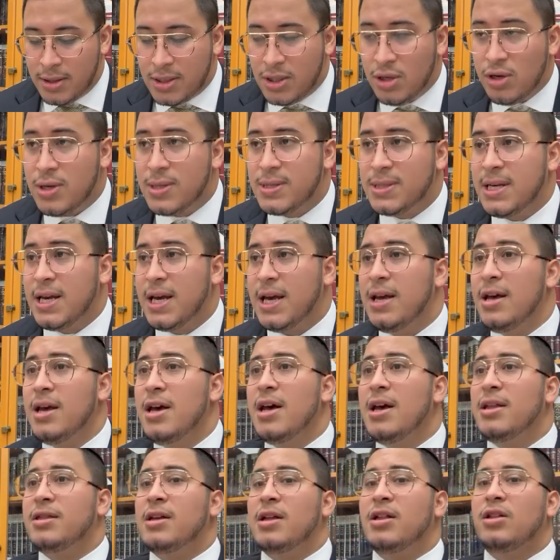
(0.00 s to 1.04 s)
So you see,
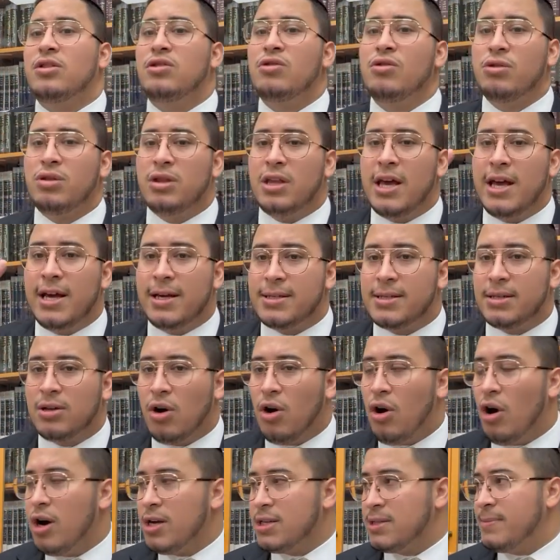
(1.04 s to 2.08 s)
the two things
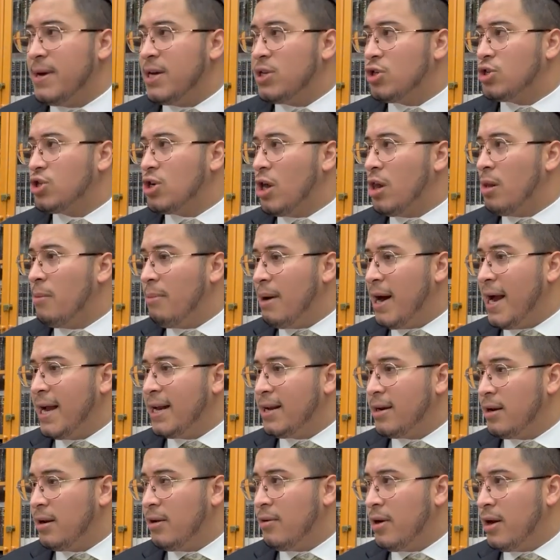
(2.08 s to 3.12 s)
cause major shalom
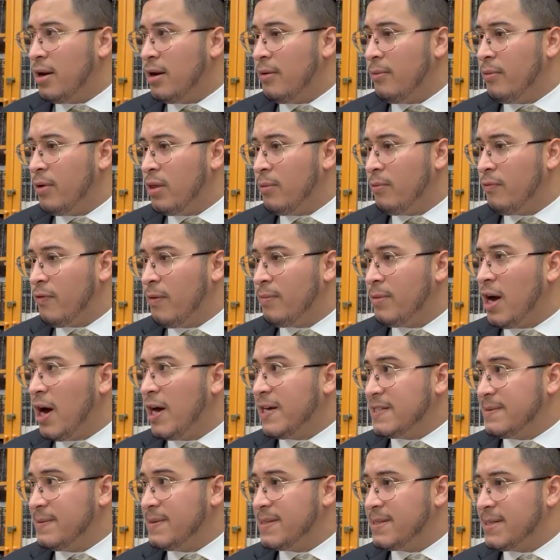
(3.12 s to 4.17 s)
bayit from the
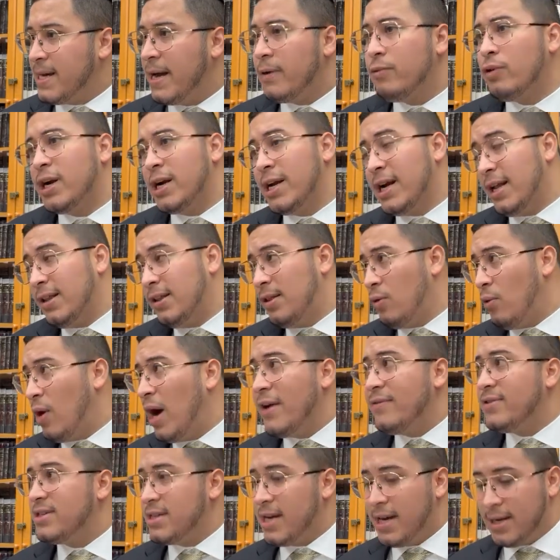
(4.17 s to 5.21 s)
husband's side. We're going to get to the
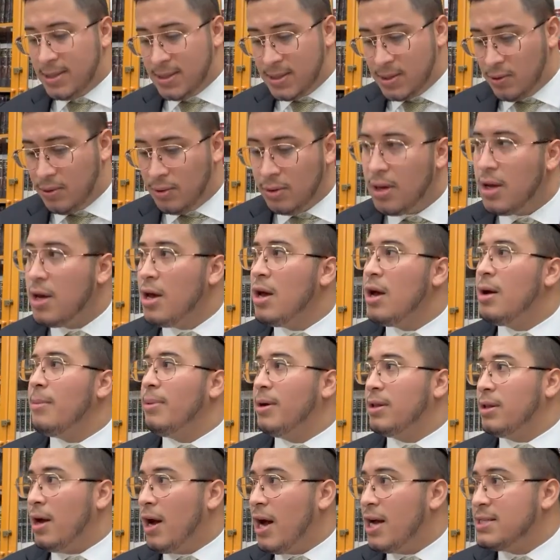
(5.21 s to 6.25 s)
wife's side soon,
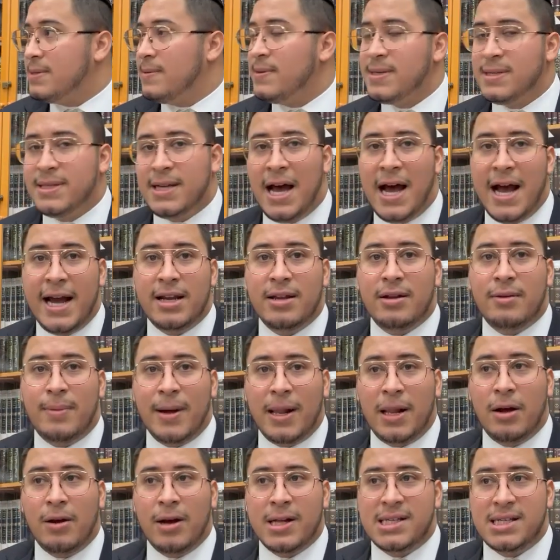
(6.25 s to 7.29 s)
but the husband's side, the
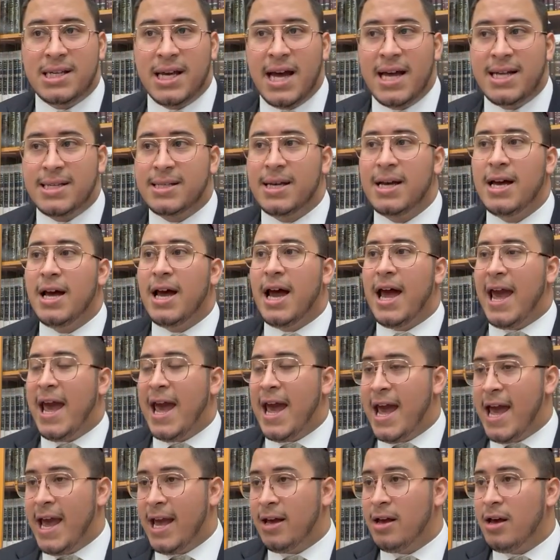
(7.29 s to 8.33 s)
Pele Yoetz says,
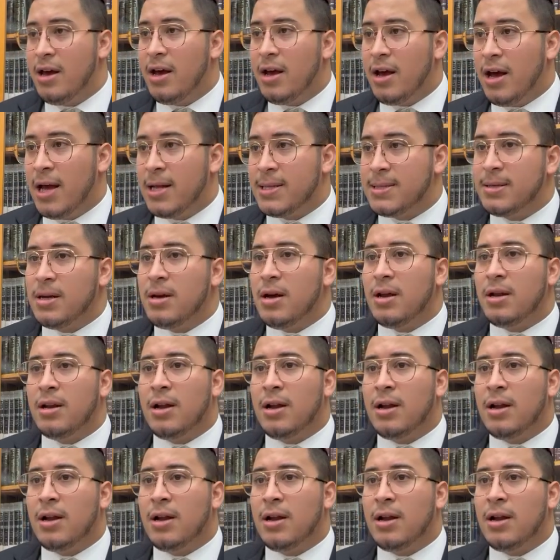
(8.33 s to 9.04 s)
A, it's